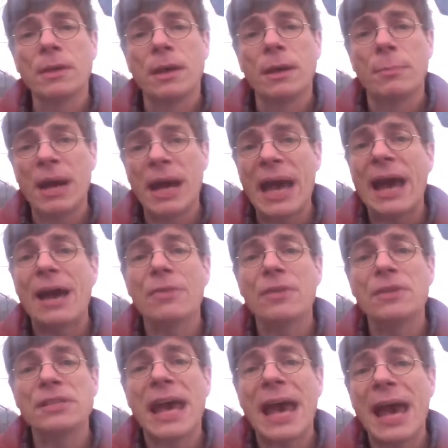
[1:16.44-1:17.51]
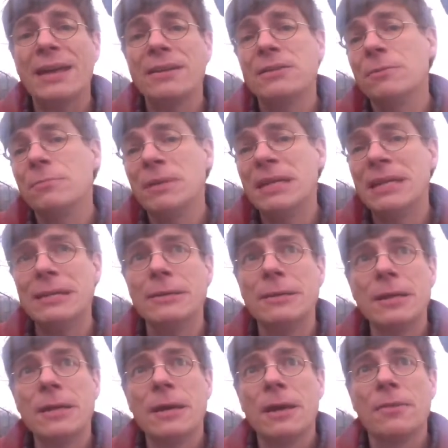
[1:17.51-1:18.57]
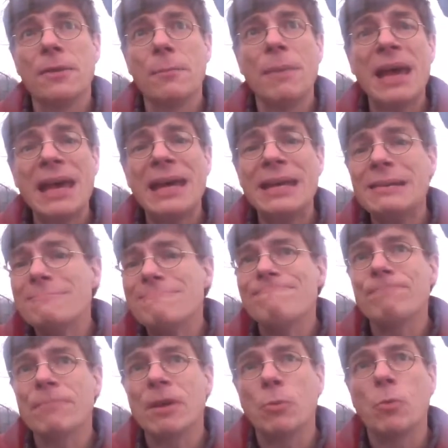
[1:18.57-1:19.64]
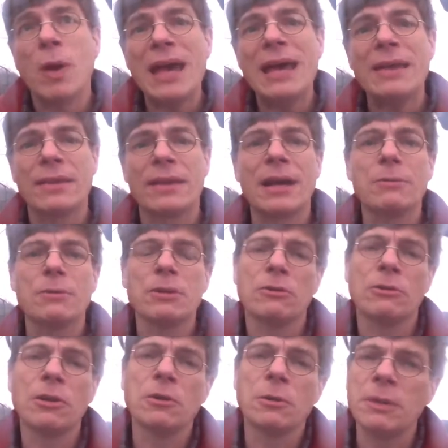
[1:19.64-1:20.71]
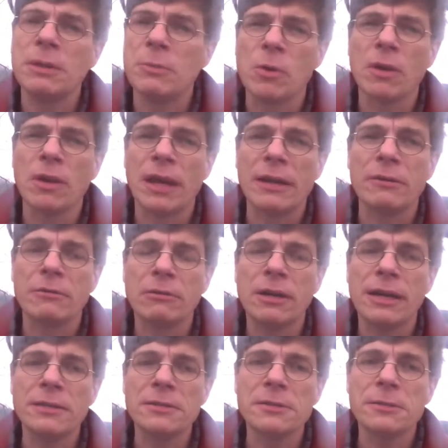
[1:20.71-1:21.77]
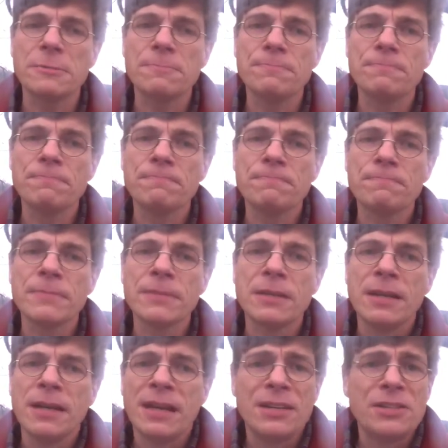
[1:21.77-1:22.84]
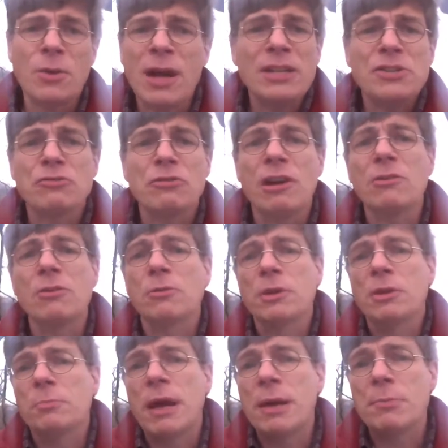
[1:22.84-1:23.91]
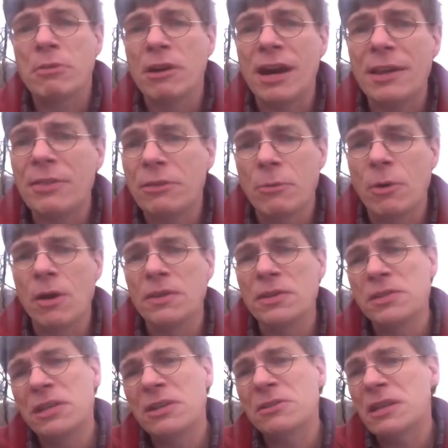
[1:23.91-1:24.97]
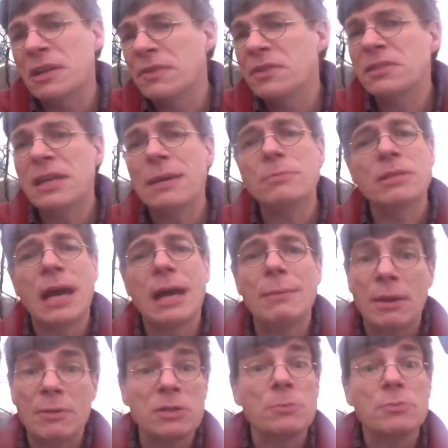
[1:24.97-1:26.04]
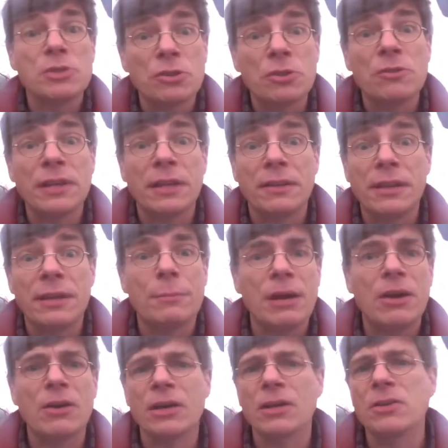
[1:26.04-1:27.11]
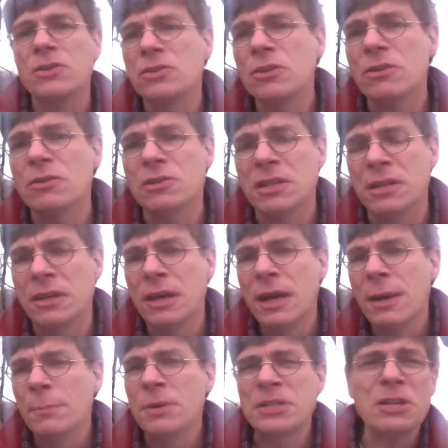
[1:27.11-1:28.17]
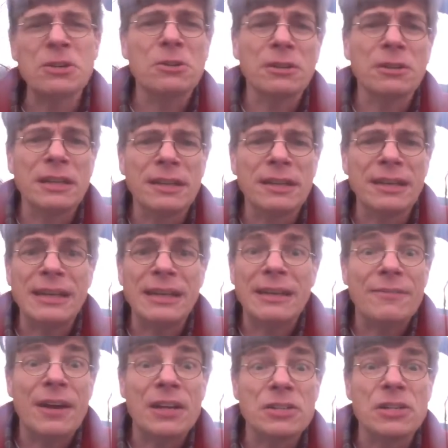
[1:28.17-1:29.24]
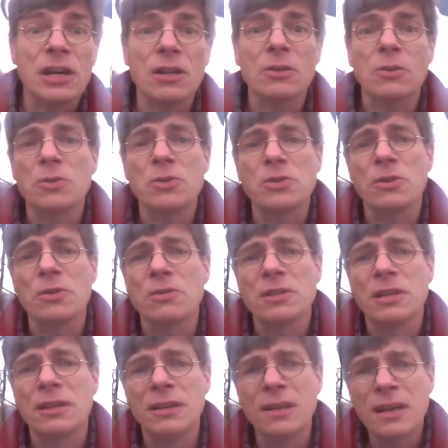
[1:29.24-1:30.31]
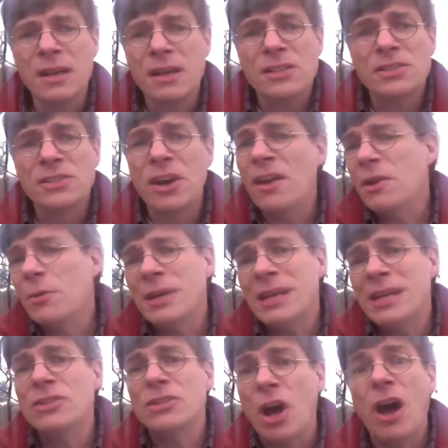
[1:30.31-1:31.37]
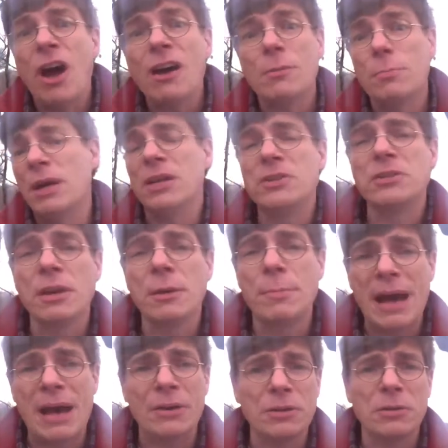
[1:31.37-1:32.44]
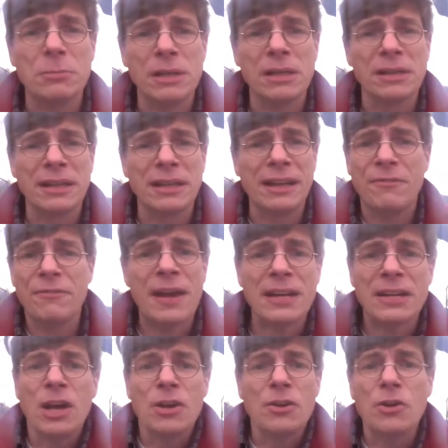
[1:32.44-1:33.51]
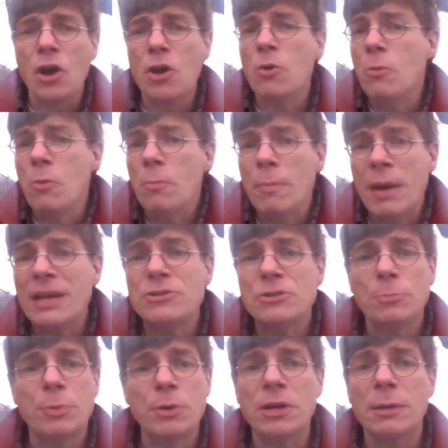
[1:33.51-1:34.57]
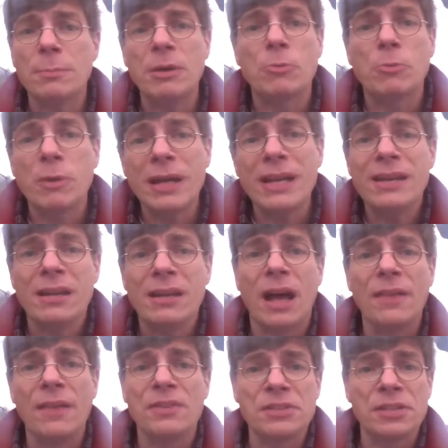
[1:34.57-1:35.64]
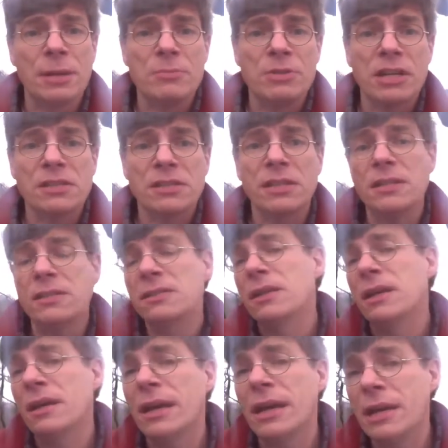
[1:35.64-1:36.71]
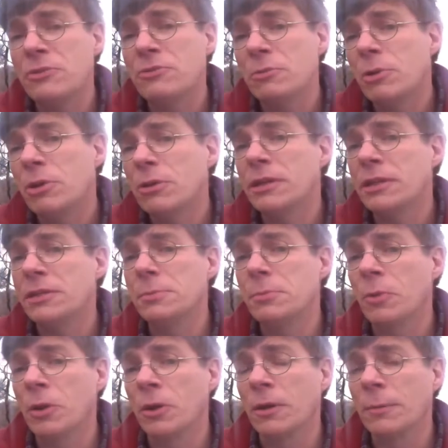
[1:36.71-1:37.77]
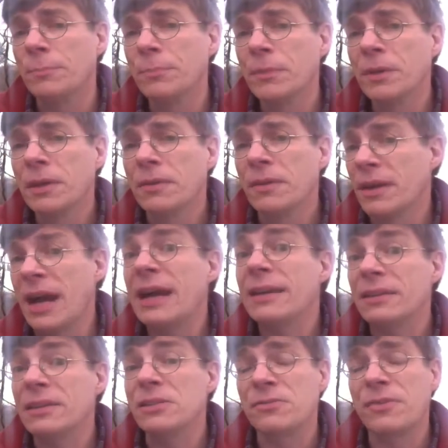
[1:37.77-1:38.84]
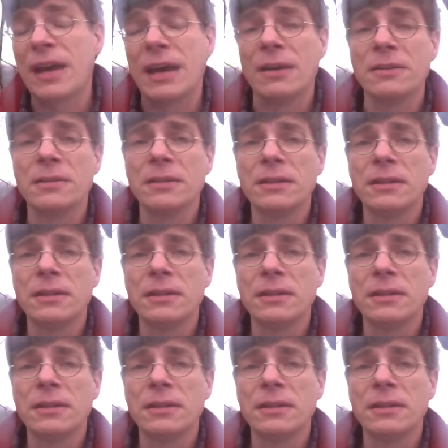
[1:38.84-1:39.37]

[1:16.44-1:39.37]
by how this had to be the main way that I would grow to be more like Christ. And so I struggled with my pride through all these years. And at the same time, I was observing the American church and particularly the evangelical church and saw that we didn't talk much about humility. And in fact, no major book had been written on the subject since uh, Andrew Murray's work that I at least found.